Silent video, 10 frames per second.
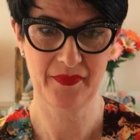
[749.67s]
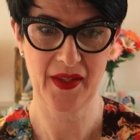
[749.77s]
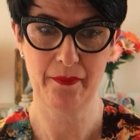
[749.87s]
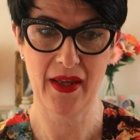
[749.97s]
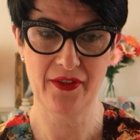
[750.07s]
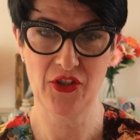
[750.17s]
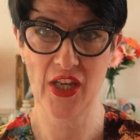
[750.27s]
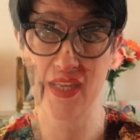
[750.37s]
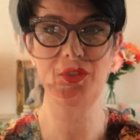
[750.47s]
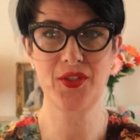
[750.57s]
Mary Jane
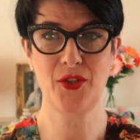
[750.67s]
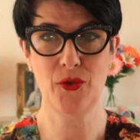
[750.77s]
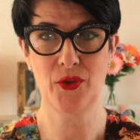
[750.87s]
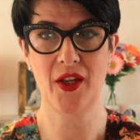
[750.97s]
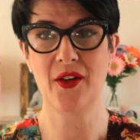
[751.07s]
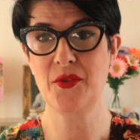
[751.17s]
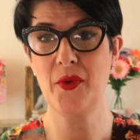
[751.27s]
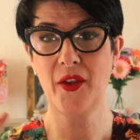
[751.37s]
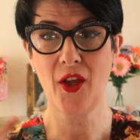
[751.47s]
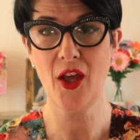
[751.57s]
walks across the courtyard
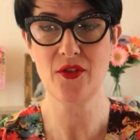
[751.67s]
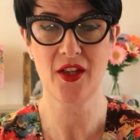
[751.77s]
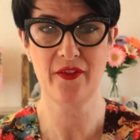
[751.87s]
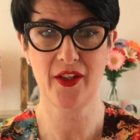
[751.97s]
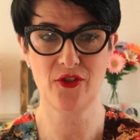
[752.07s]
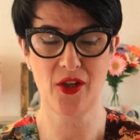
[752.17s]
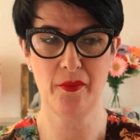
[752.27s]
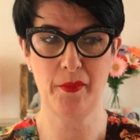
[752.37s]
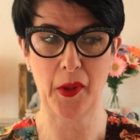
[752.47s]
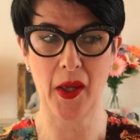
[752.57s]
with a coat over her
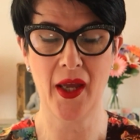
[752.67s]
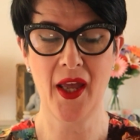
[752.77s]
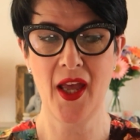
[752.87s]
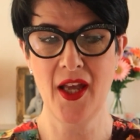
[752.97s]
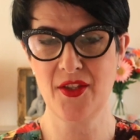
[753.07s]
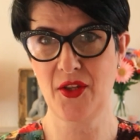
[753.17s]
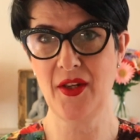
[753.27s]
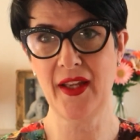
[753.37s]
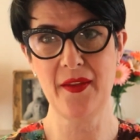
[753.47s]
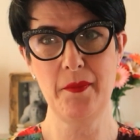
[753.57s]
jumper, so you only
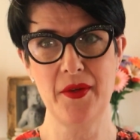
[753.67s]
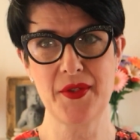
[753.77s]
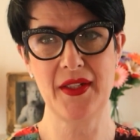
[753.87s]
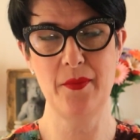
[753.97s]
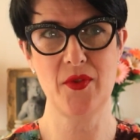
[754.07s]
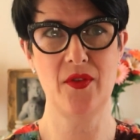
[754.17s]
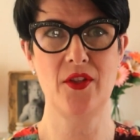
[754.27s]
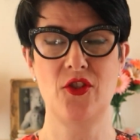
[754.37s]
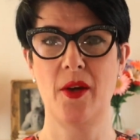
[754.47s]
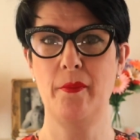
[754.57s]
get the merest glimpse of
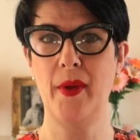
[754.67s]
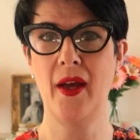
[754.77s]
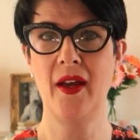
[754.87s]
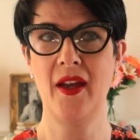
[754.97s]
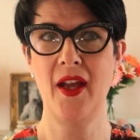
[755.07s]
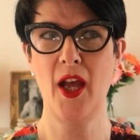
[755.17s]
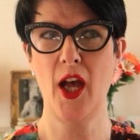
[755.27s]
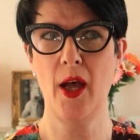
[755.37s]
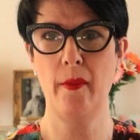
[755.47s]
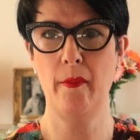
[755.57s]
this jumper,
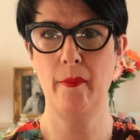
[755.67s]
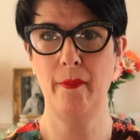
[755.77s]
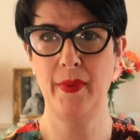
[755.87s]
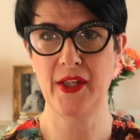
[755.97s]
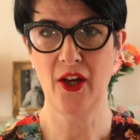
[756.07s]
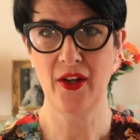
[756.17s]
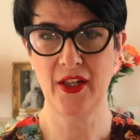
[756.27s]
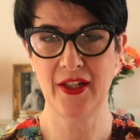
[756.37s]
but I knew